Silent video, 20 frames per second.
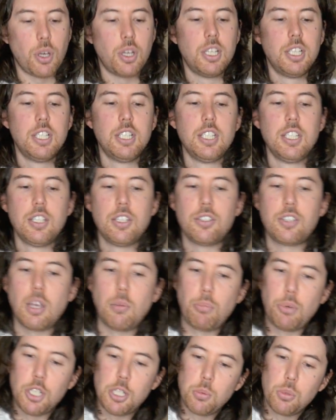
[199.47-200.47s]
but
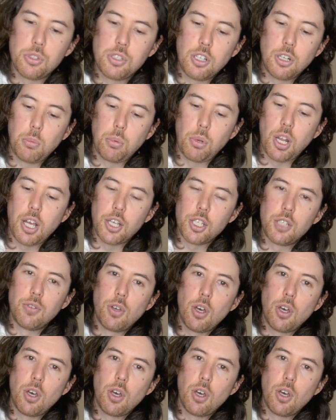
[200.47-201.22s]
same principle still applies.